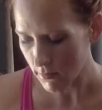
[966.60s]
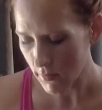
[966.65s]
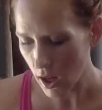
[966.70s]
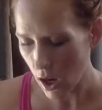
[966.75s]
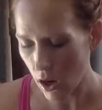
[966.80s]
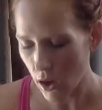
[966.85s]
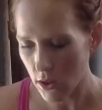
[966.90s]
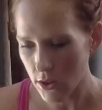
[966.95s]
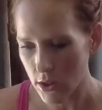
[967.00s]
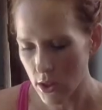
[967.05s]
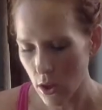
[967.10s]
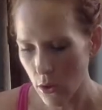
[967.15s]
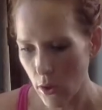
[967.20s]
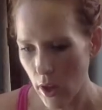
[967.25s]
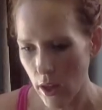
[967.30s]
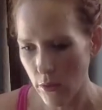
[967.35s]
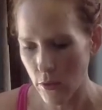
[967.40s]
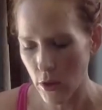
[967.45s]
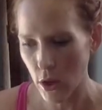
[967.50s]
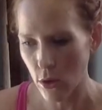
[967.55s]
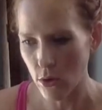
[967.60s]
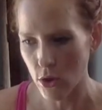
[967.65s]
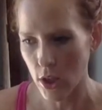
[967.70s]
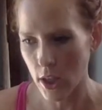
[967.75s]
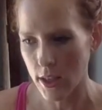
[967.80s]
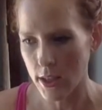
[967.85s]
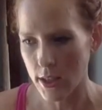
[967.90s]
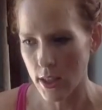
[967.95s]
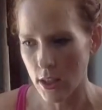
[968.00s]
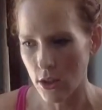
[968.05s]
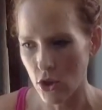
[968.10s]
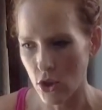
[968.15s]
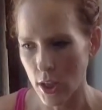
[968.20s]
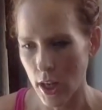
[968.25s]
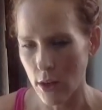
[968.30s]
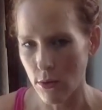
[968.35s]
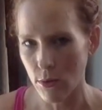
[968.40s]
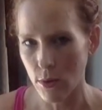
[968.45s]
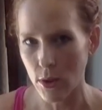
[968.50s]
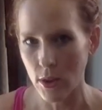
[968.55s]
Also, if you just in
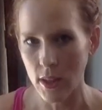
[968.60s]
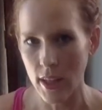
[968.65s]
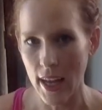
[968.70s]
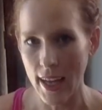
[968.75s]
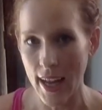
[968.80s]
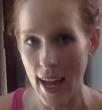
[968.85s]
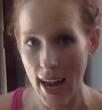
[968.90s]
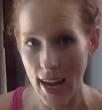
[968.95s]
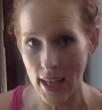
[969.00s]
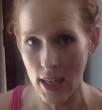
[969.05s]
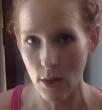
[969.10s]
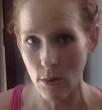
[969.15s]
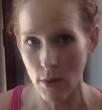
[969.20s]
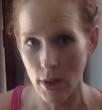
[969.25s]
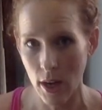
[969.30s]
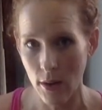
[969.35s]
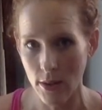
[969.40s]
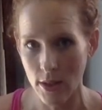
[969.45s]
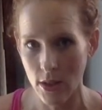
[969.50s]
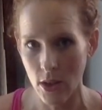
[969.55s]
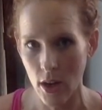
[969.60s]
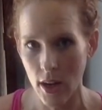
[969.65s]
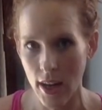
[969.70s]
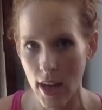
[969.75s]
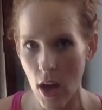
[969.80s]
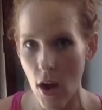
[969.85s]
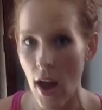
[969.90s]
general, like I did when I was starting out,